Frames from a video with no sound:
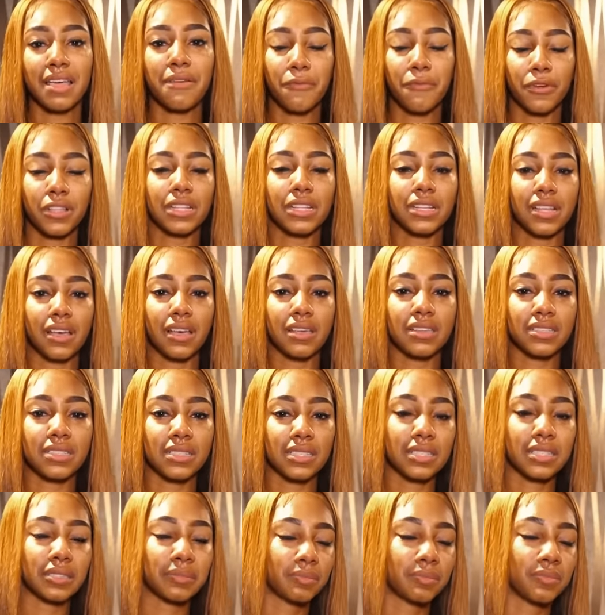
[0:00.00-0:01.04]
It really
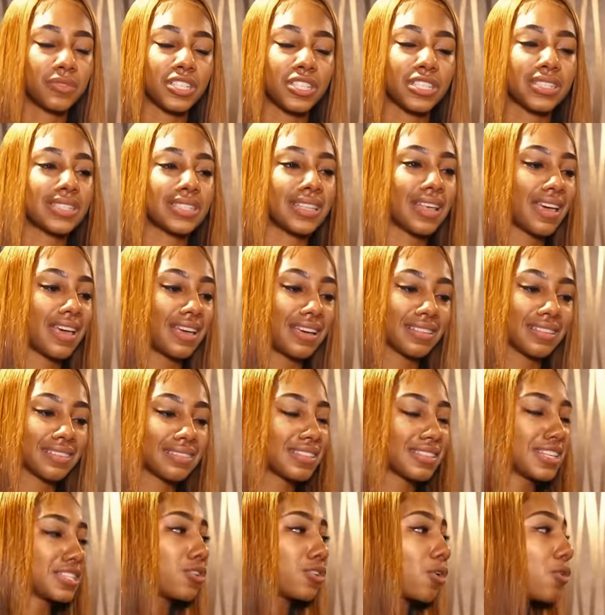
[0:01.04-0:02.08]
does. Just like
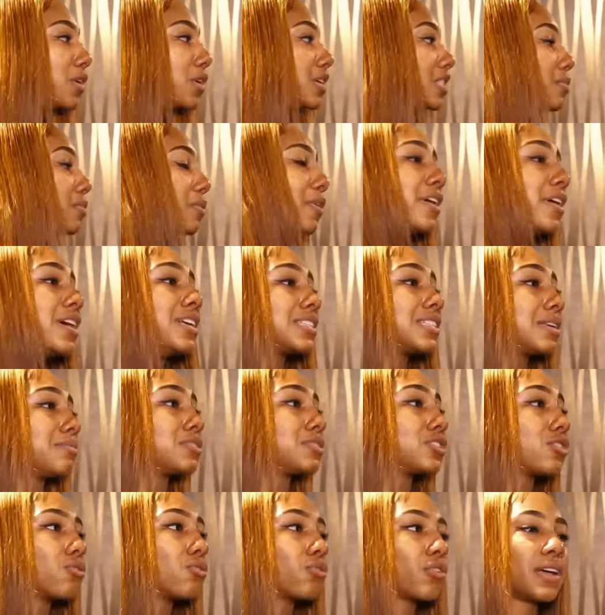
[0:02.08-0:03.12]
this whole experience,
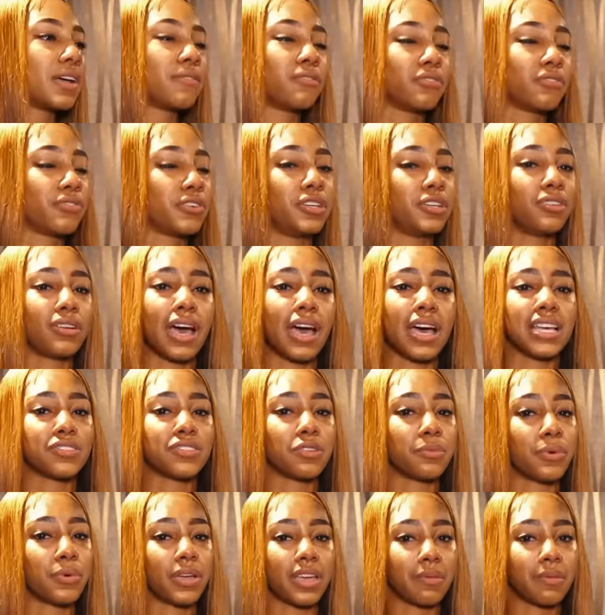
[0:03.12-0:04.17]
I'm so grateful for you guys
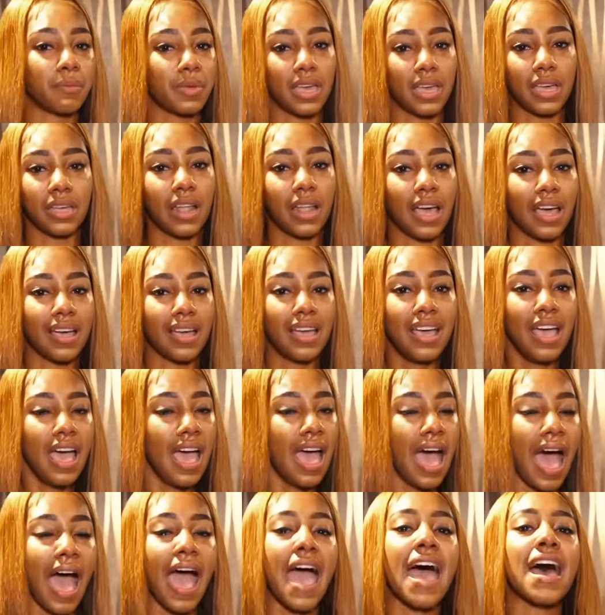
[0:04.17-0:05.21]
for bringing me in.
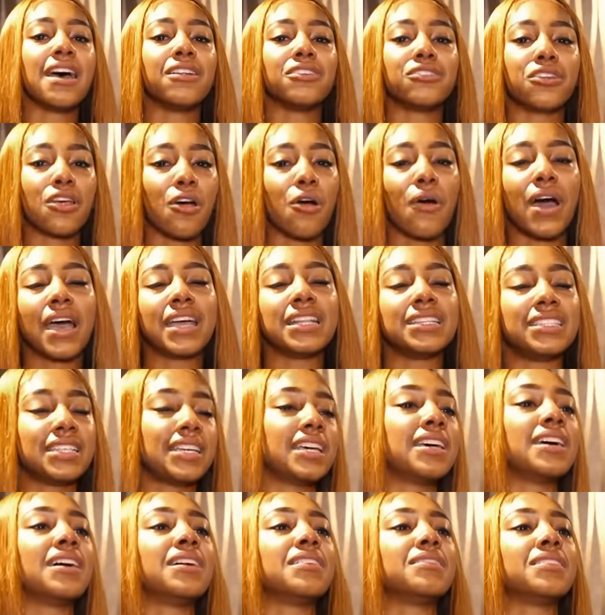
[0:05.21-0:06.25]
I had no
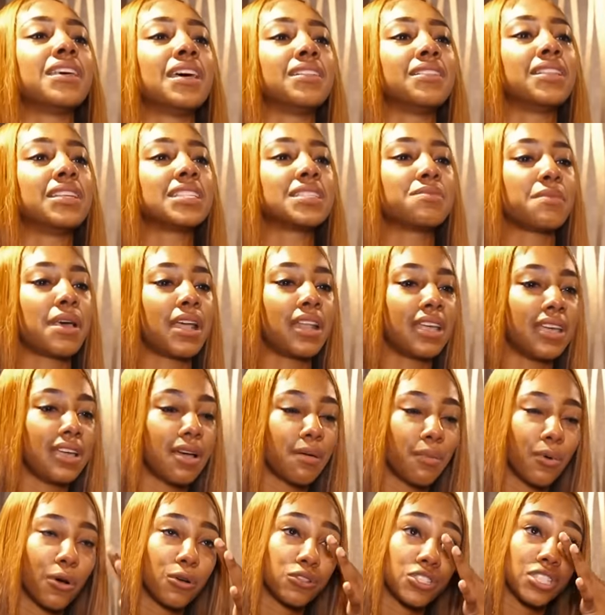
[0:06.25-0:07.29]
idea that this many
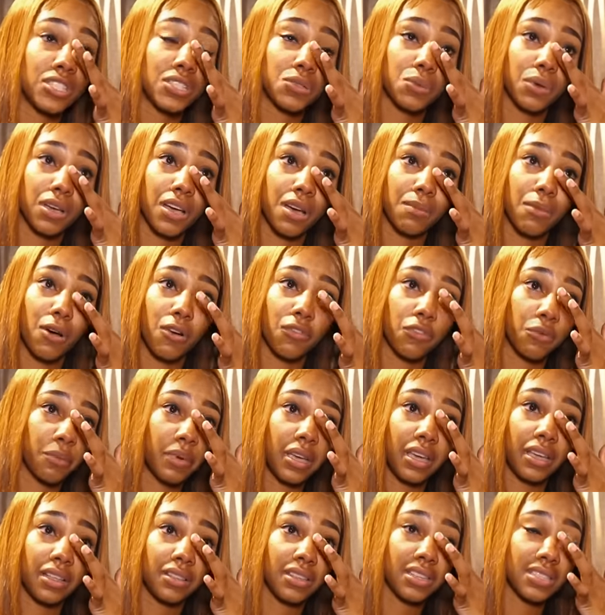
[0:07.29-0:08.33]
emotions would come over
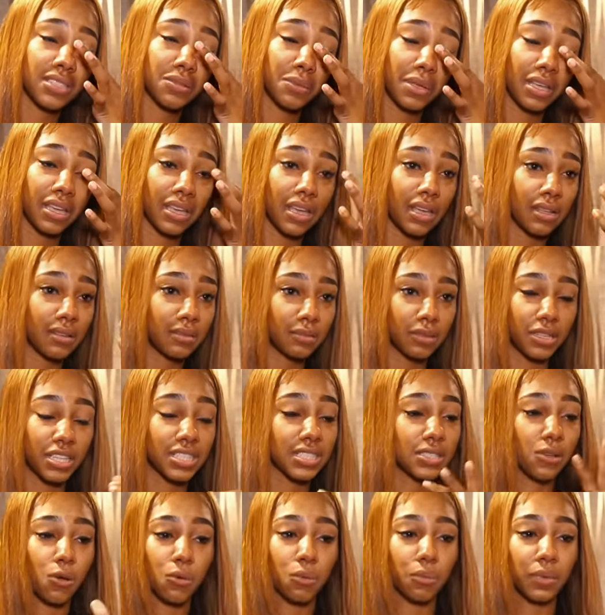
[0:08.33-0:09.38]
me this weekend,
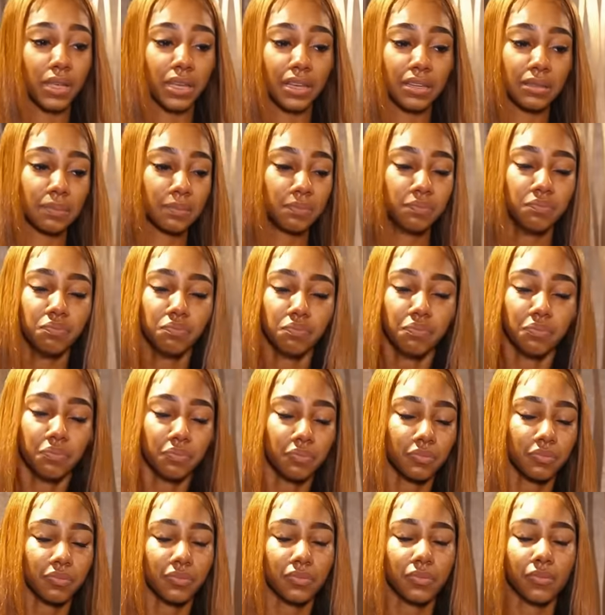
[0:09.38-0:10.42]
this whole week.
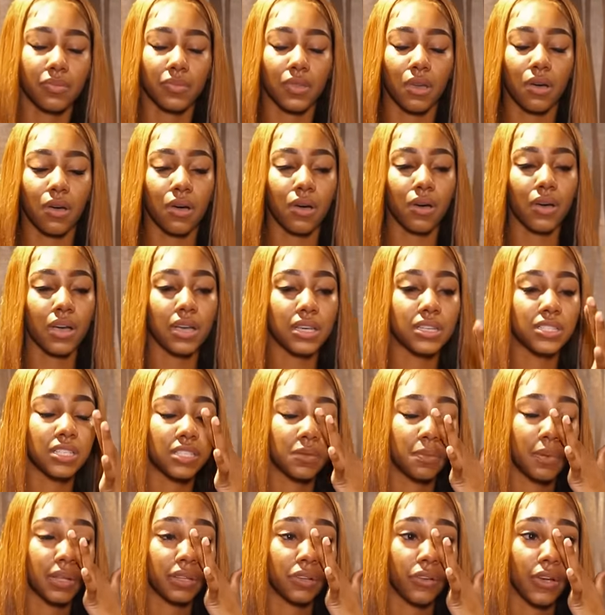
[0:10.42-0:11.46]
Oh, it's
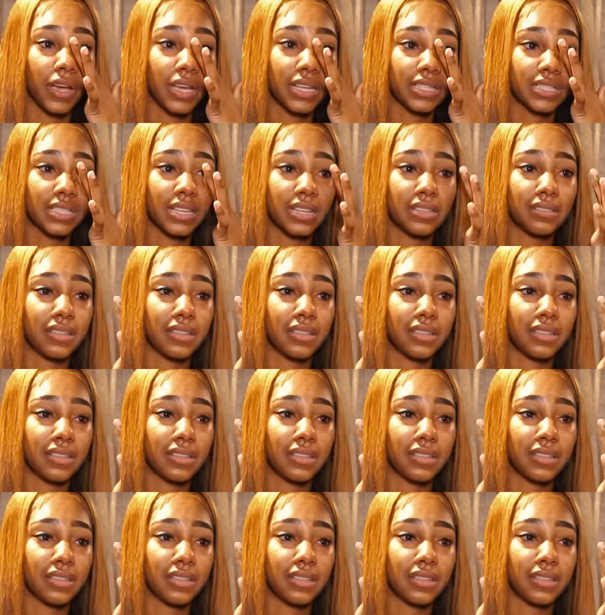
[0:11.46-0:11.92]
just been crazy.